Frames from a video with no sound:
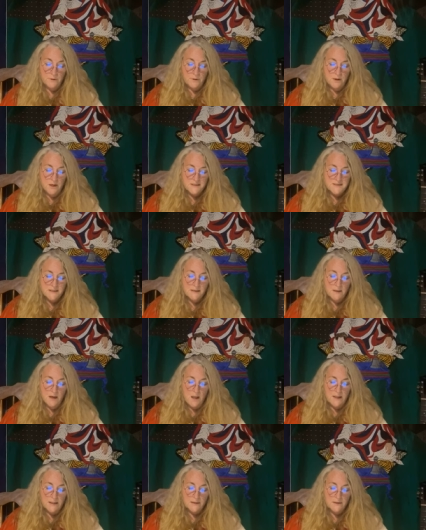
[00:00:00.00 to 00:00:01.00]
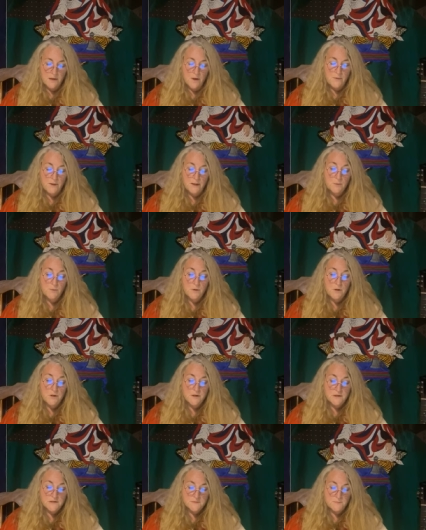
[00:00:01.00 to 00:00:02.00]
I didn't like knowing
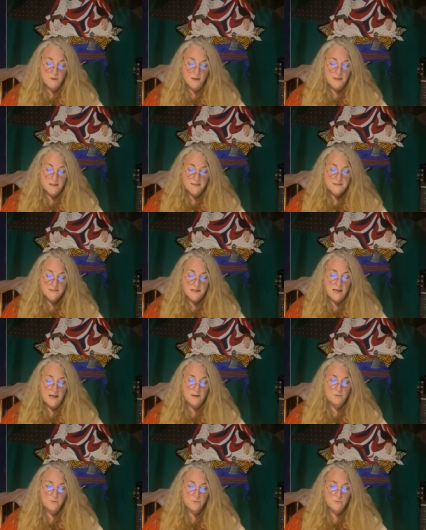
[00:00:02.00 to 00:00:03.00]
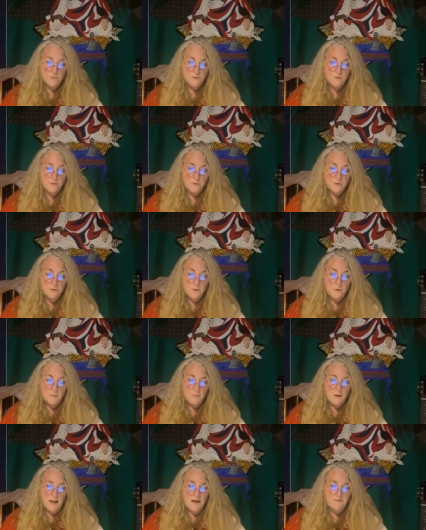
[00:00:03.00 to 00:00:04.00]
words by their sound,
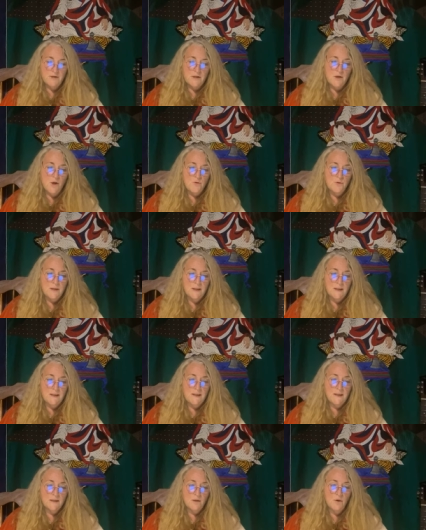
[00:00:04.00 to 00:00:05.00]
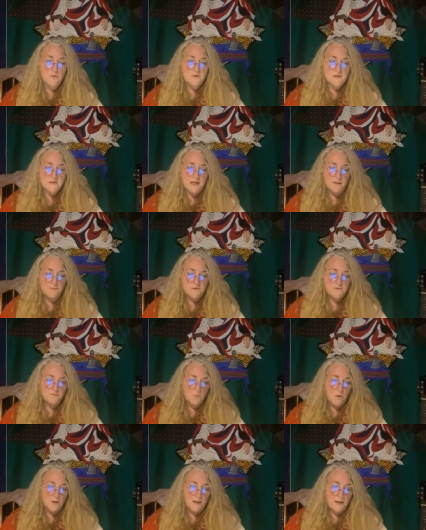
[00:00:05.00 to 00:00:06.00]
but having no clear concept of
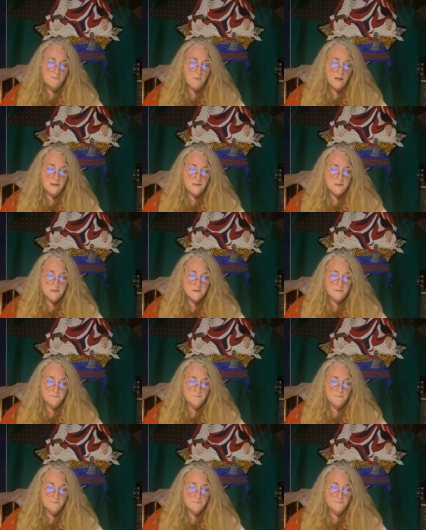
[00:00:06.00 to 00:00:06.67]
what they meant.